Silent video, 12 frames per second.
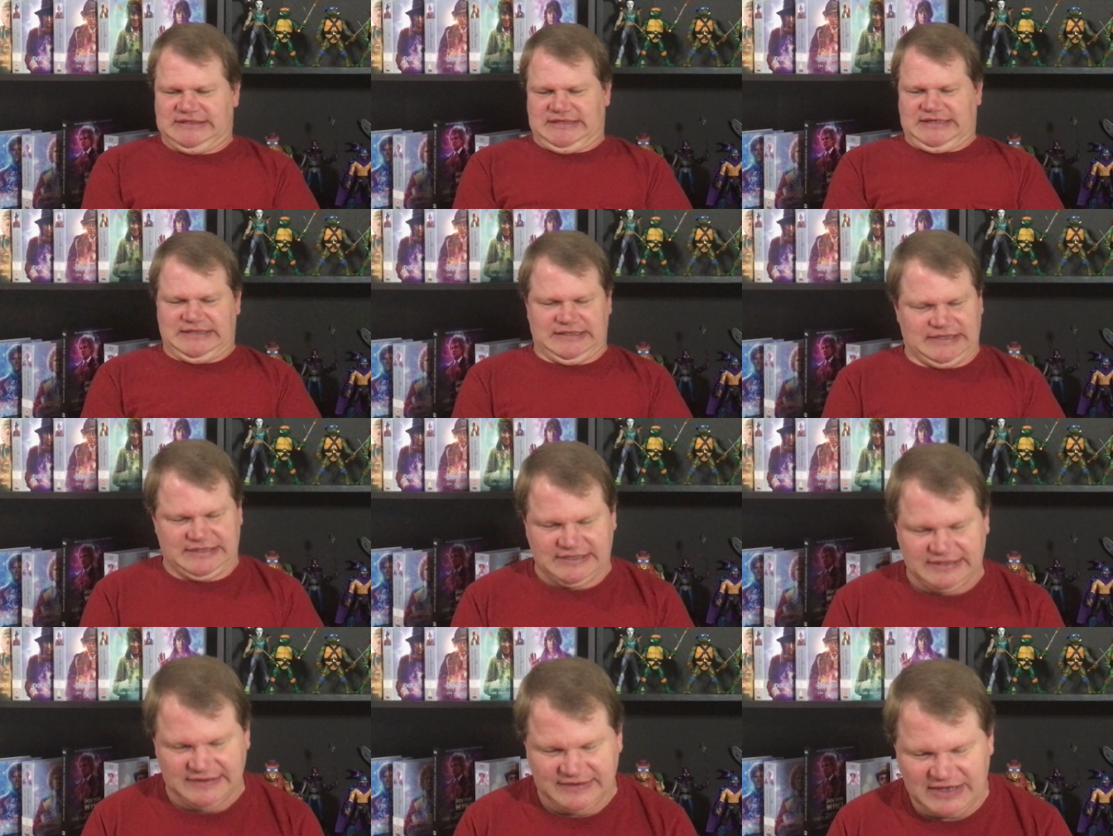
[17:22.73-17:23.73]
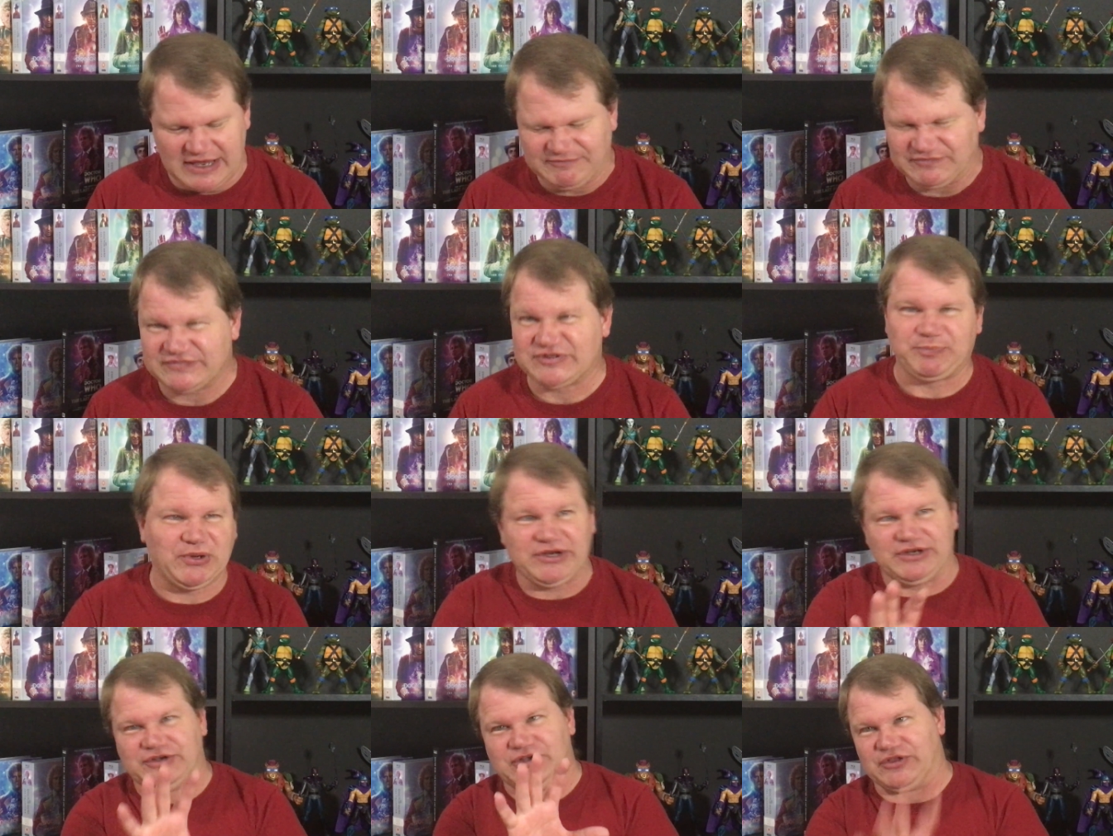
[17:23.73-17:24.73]
Uh, to put
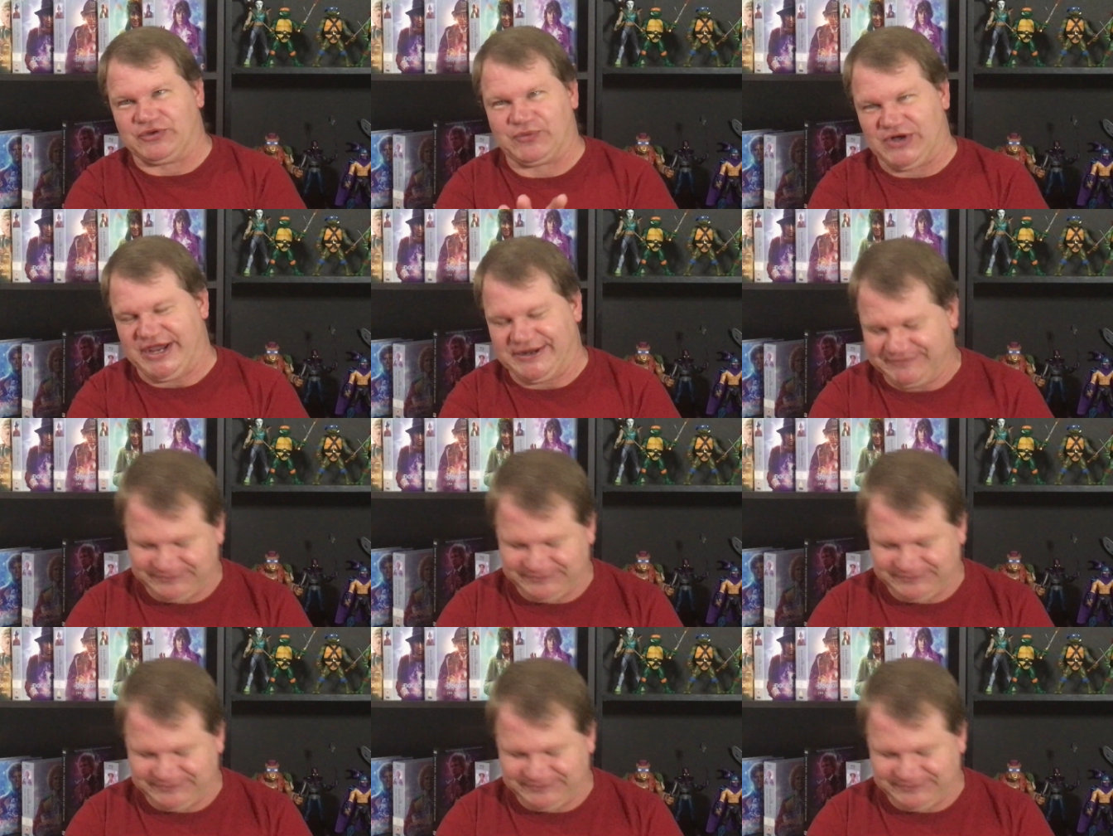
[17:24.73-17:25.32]
it another way,